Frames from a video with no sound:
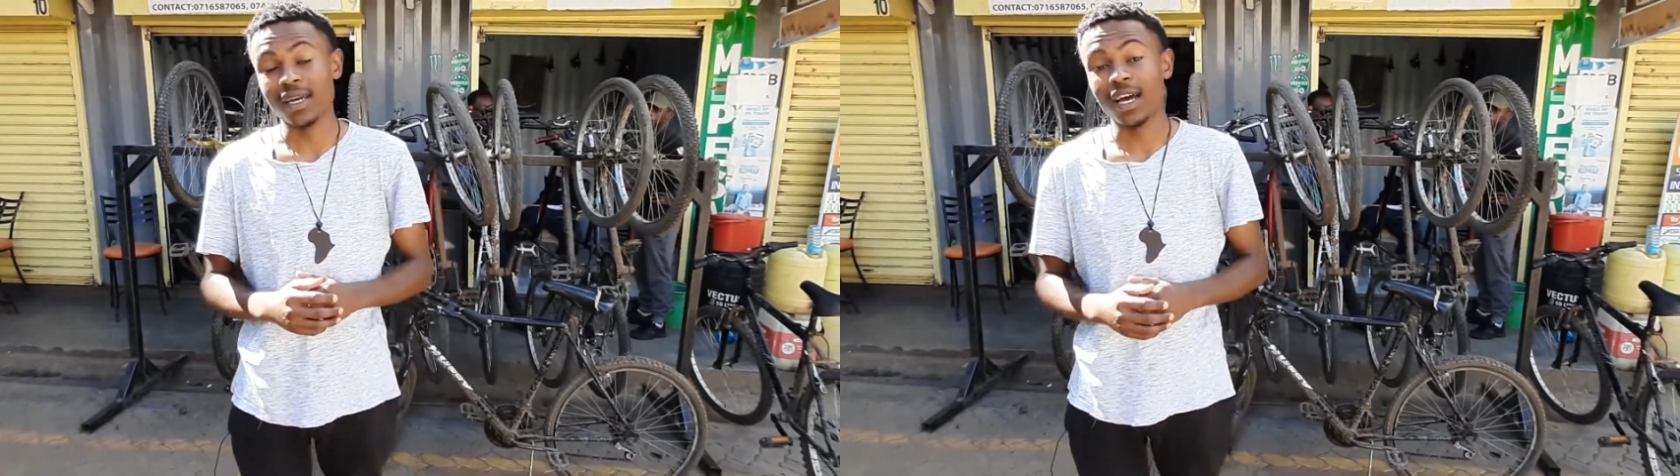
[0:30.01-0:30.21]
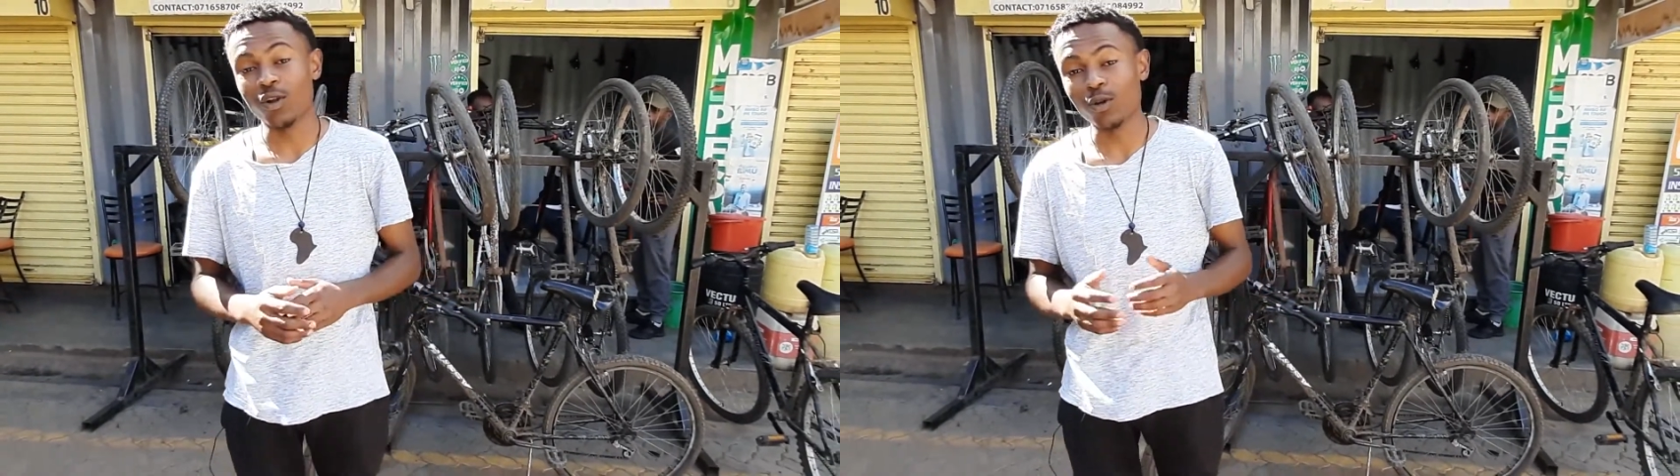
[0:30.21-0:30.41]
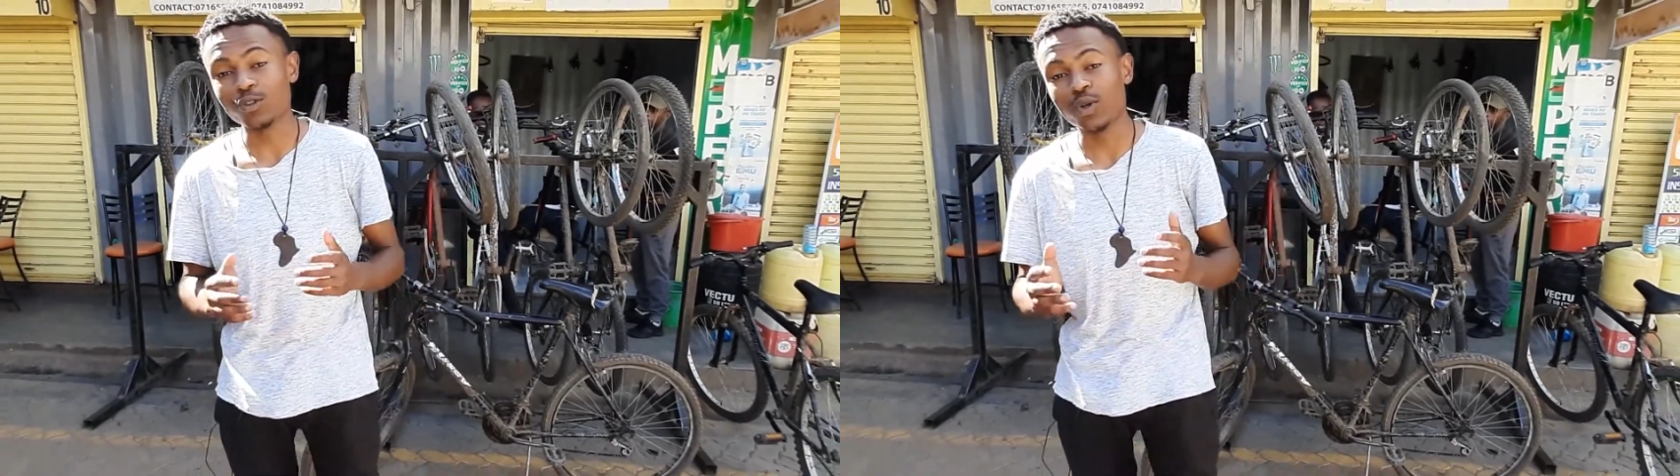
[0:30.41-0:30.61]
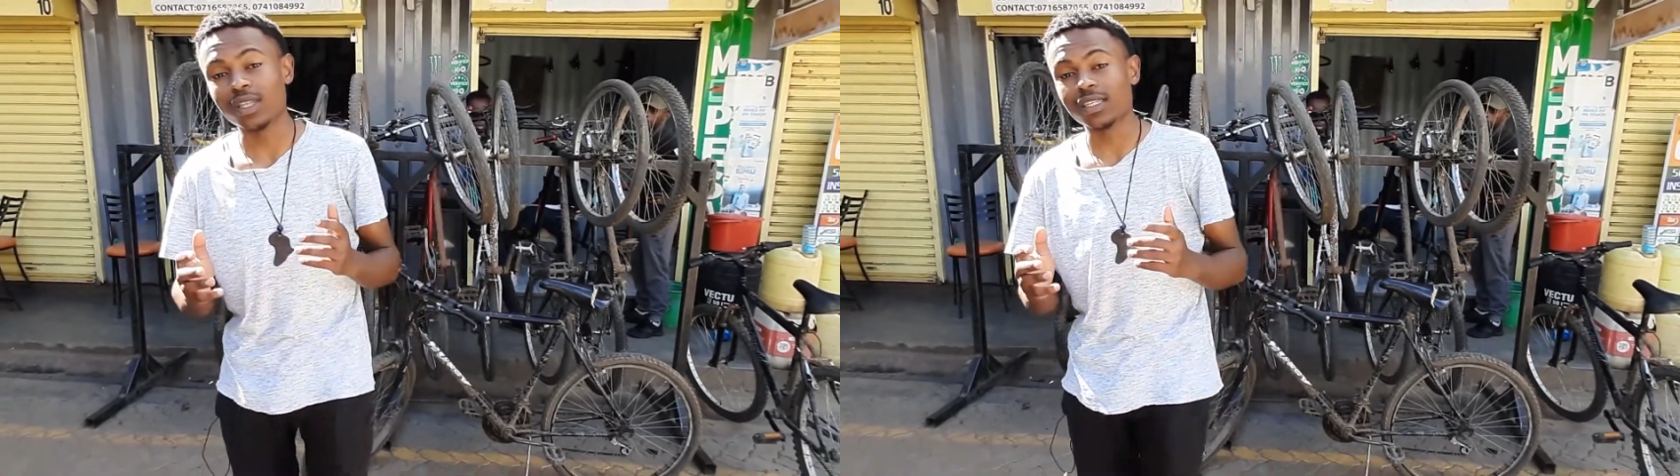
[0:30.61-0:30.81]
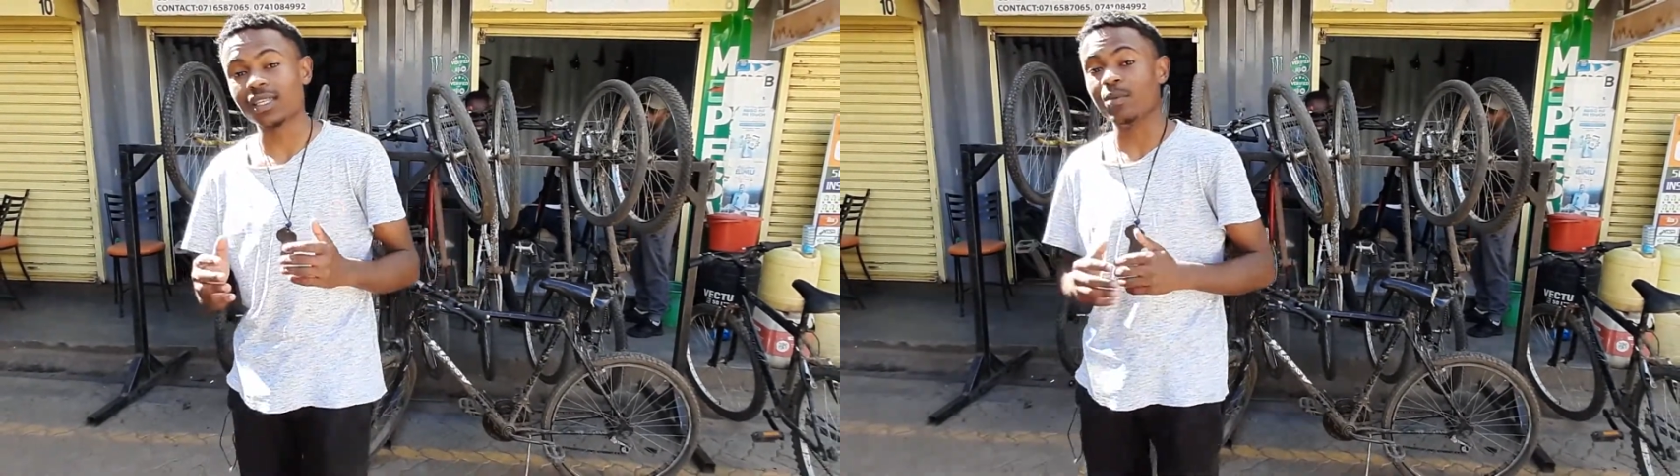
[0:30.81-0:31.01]
and also at
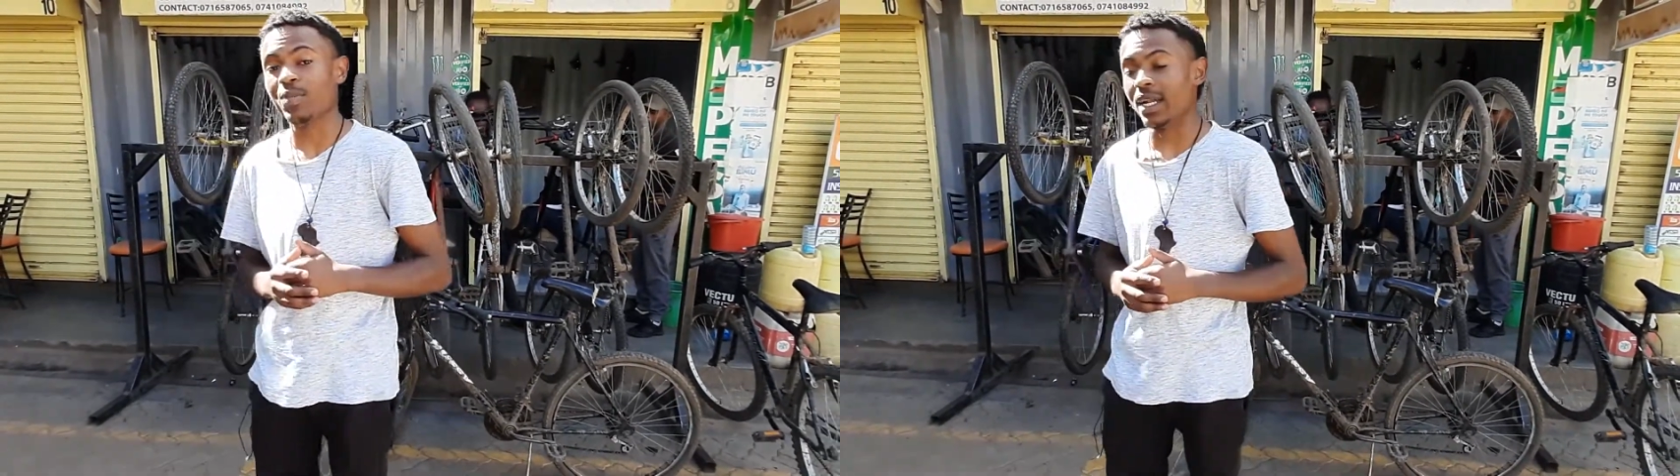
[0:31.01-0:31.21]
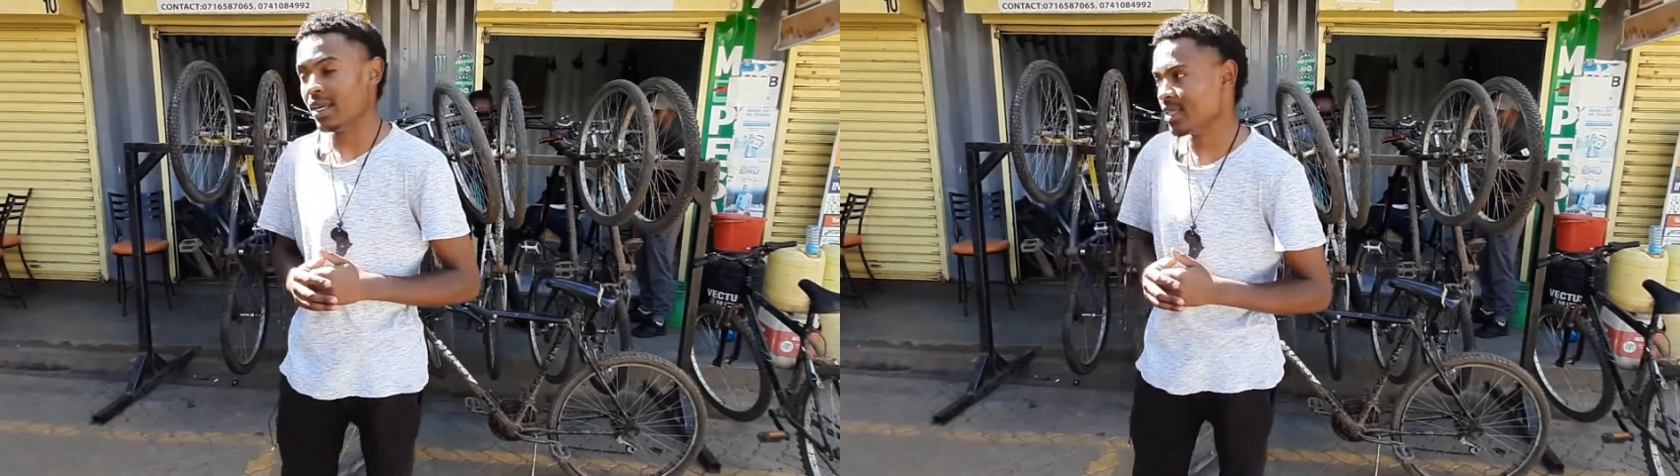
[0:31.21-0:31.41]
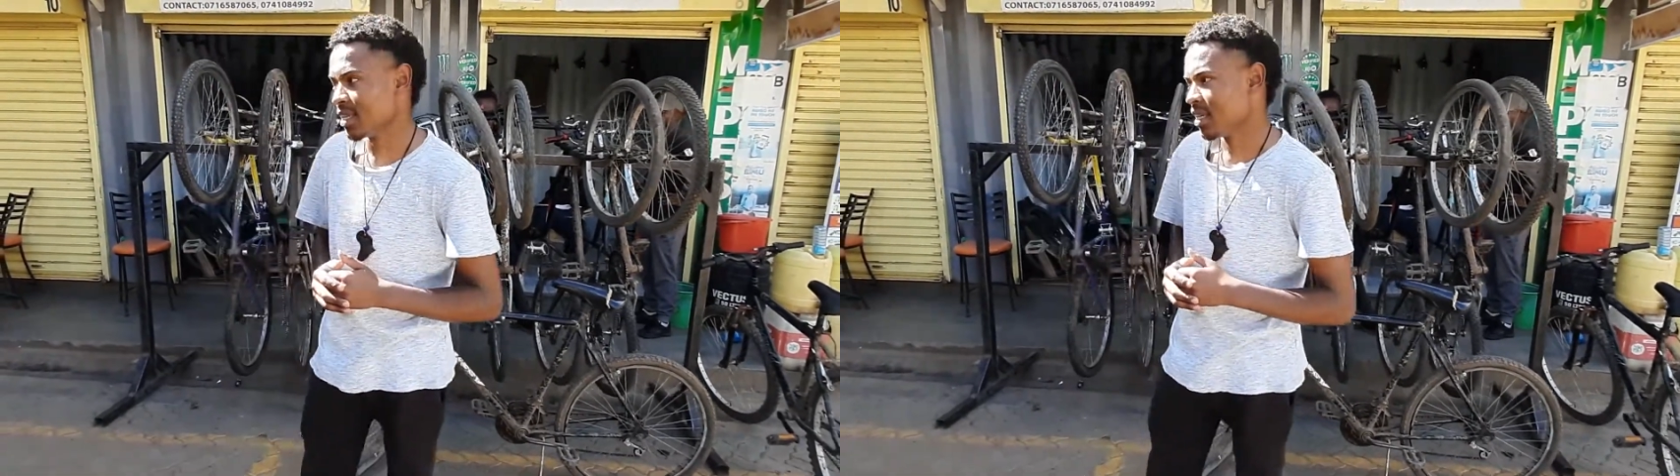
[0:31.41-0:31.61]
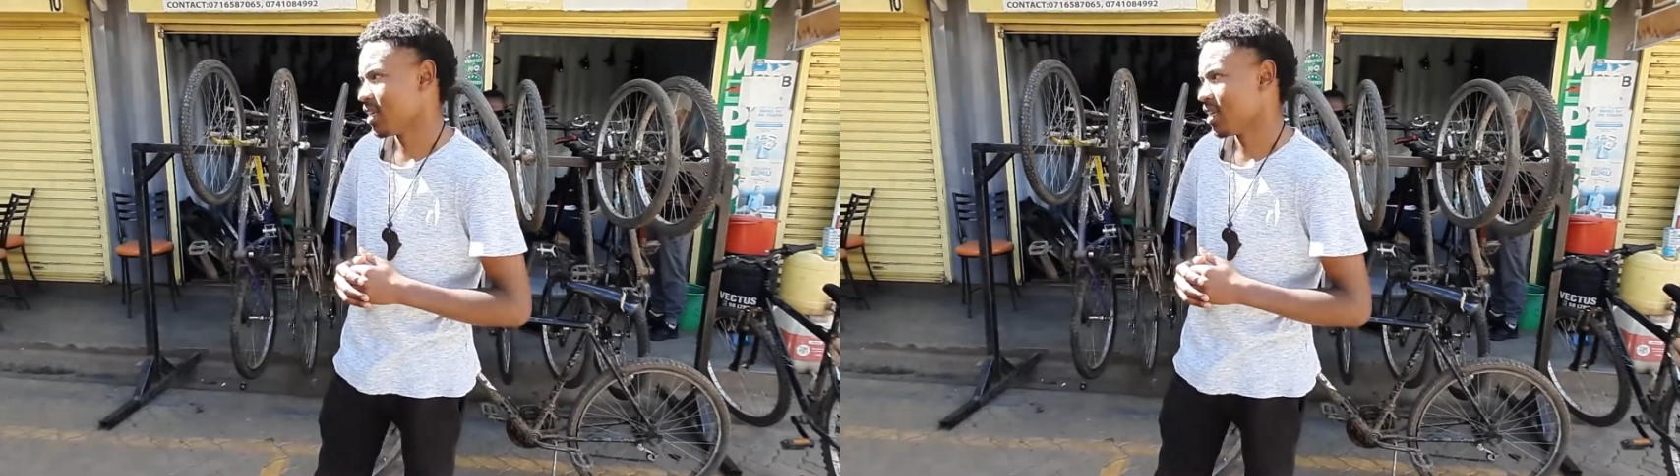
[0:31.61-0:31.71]
the same place